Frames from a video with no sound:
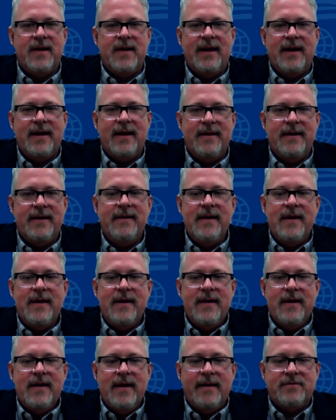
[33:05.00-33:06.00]
uh,
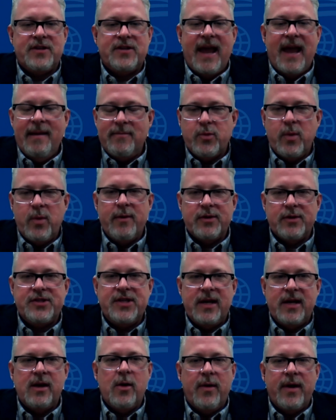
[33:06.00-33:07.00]
of scams we were
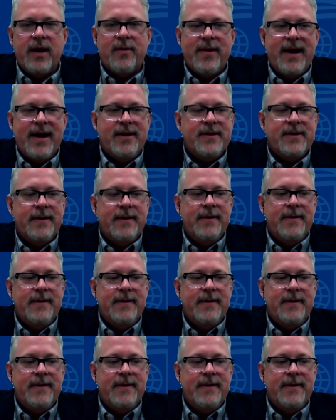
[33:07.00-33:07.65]
seeing going around.